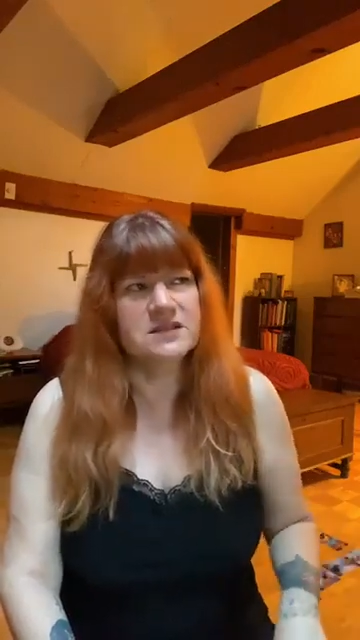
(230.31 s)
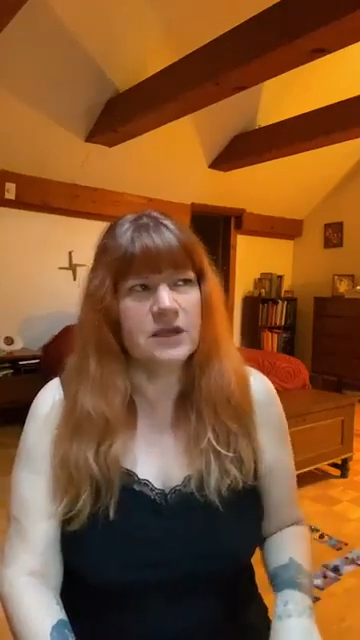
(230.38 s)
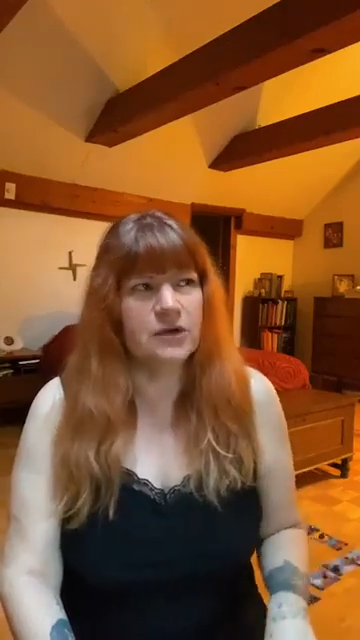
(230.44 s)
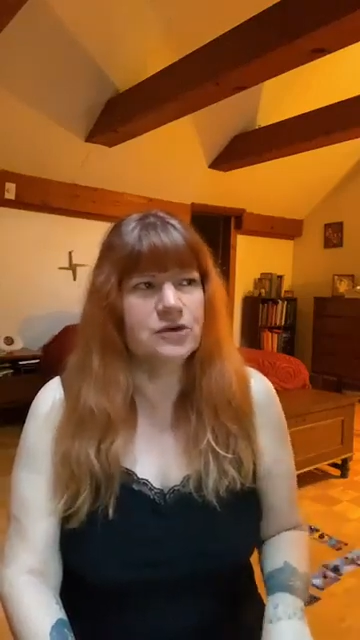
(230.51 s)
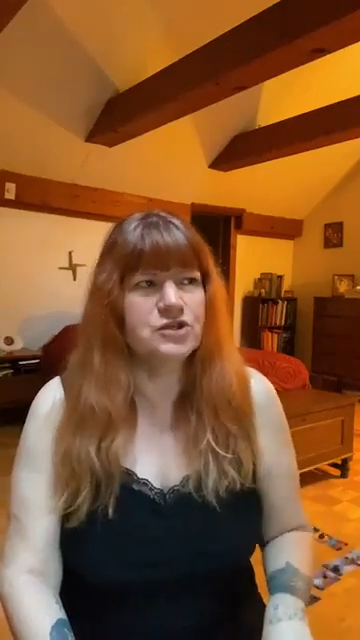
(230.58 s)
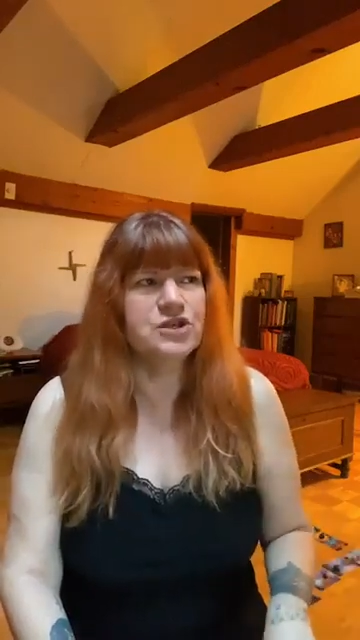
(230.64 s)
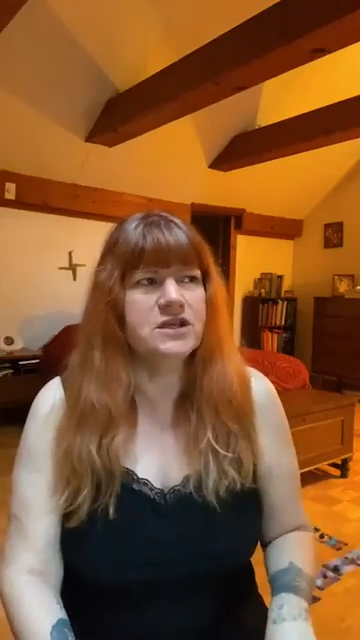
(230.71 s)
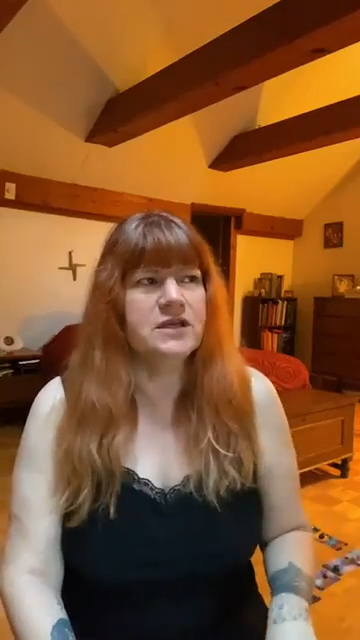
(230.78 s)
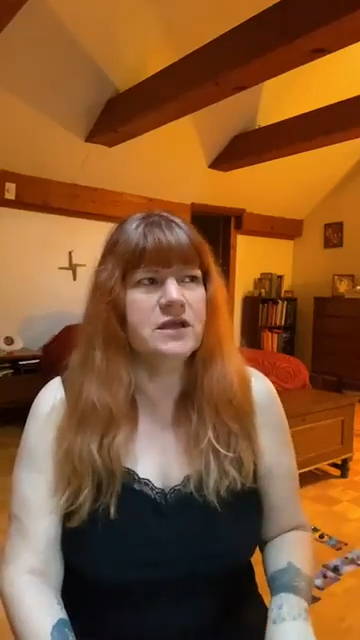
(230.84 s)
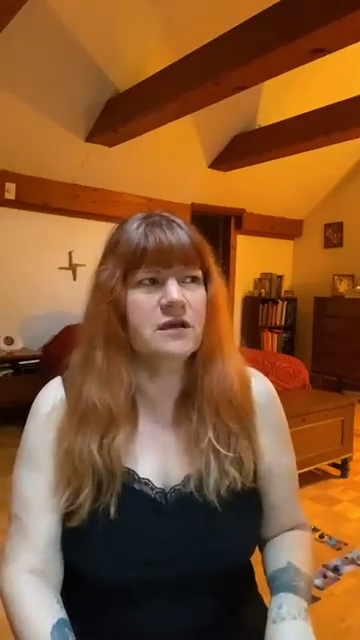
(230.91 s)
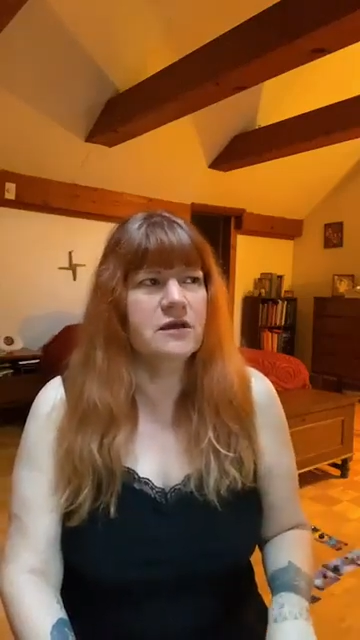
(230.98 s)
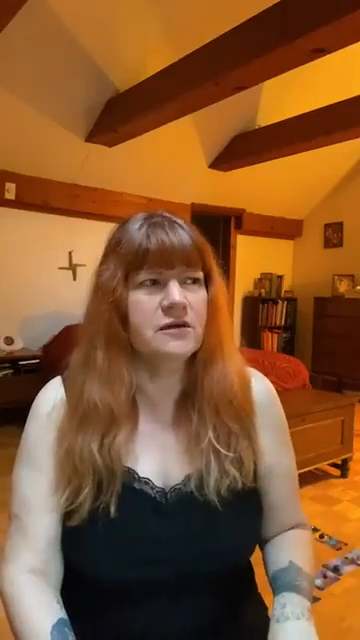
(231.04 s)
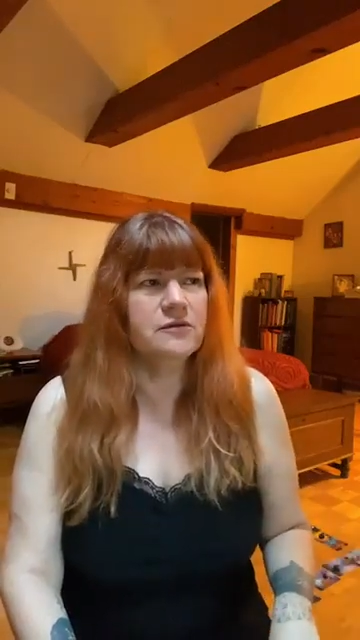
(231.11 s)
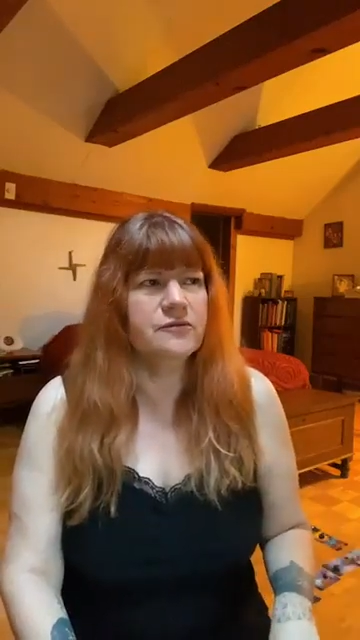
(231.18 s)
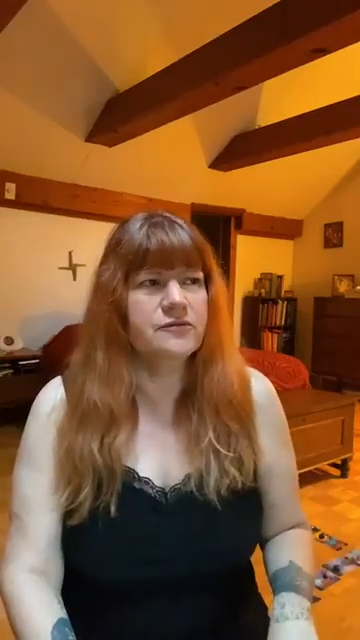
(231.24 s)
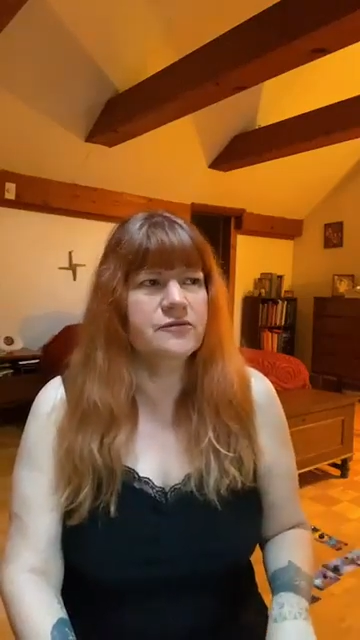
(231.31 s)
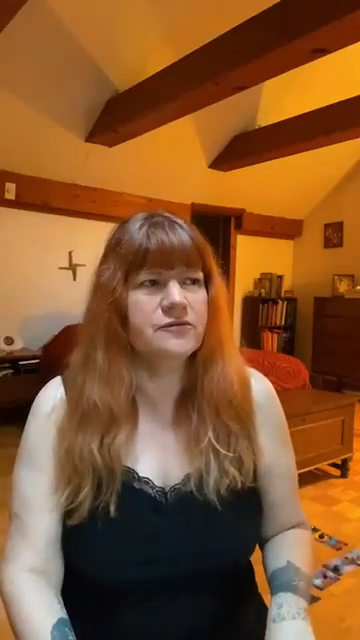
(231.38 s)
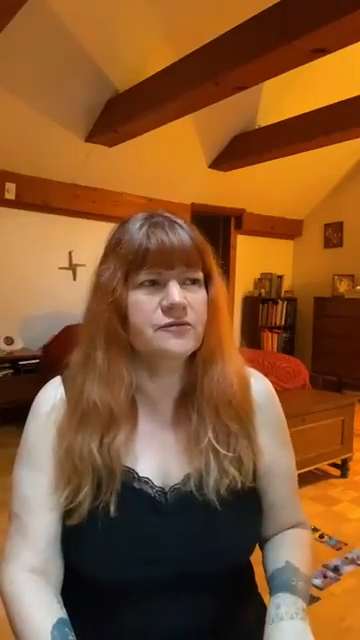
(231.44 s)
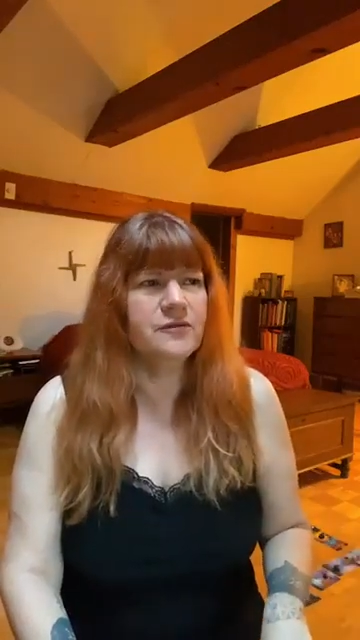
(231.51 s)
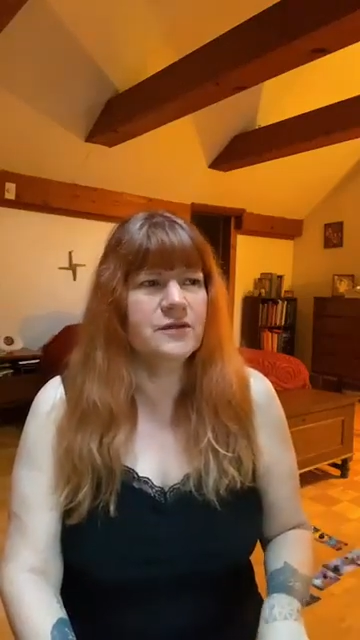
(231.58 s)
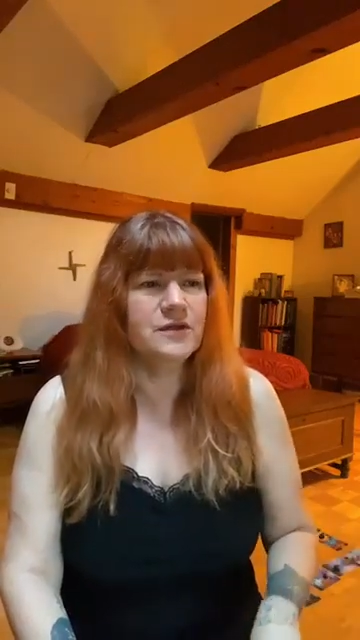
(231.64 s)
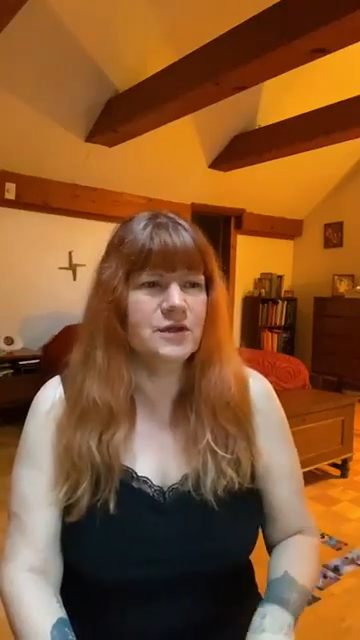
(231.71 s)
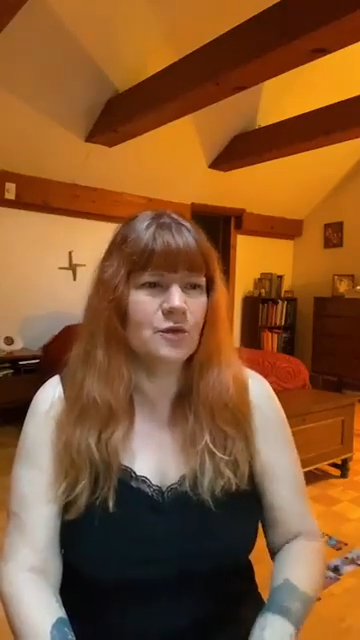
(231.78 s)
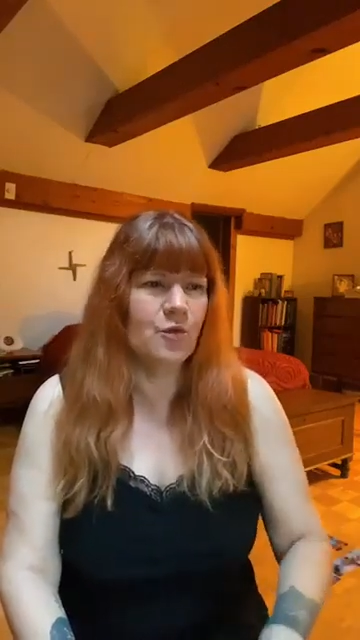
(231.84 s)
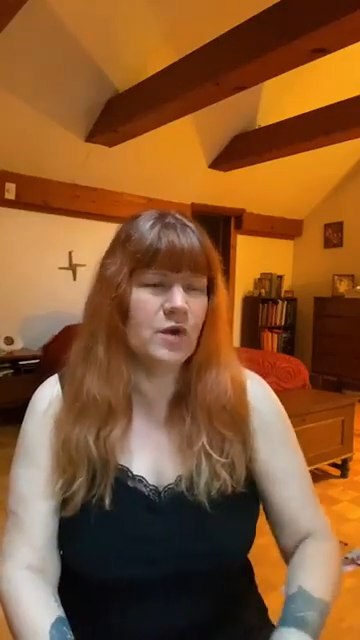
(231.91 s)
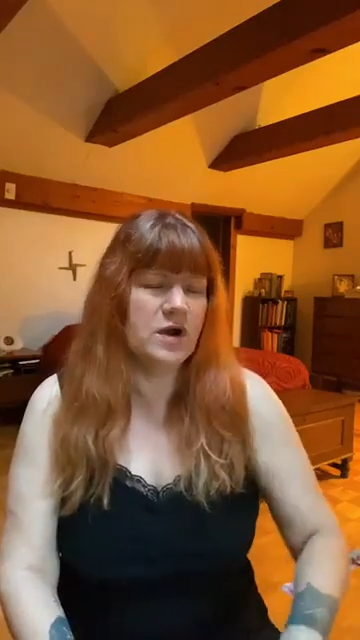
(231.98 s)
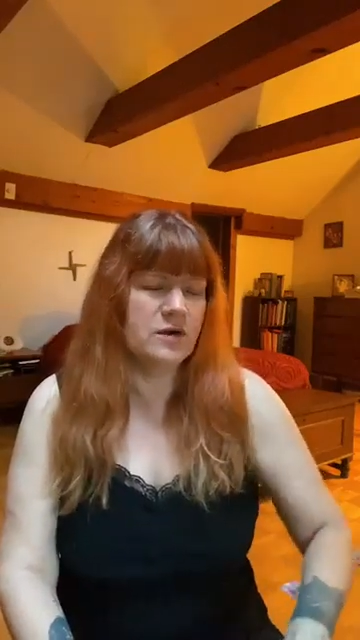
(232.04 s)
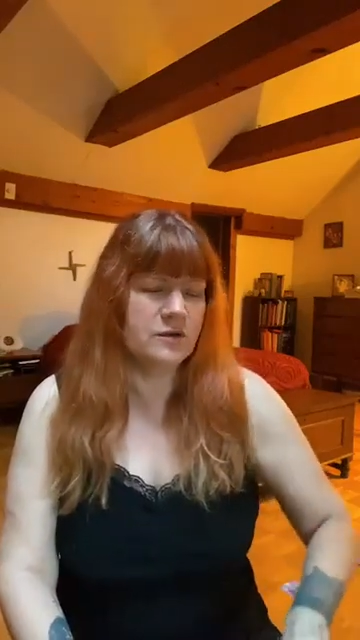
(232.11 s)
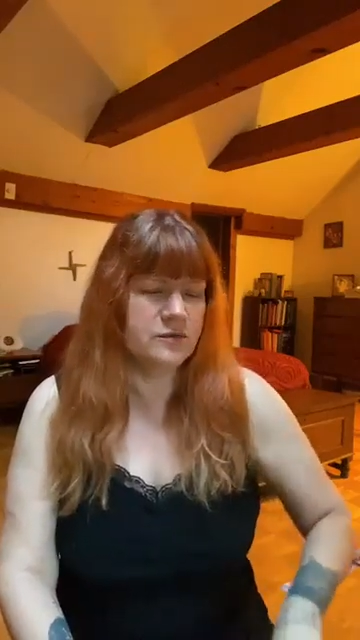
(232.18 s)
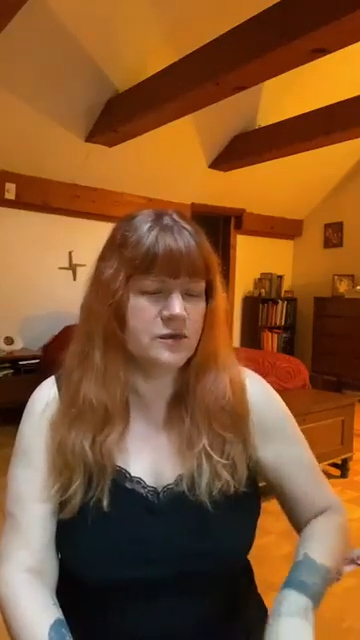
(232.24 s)
energy of
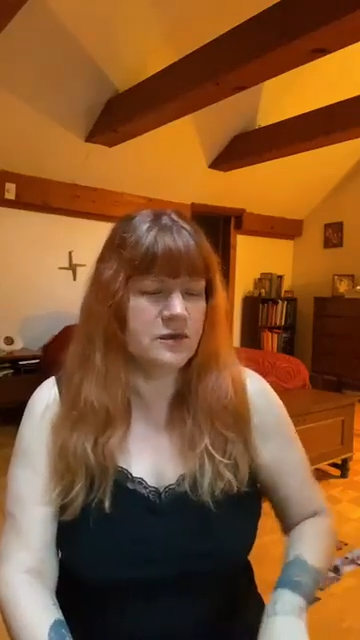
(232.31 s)
where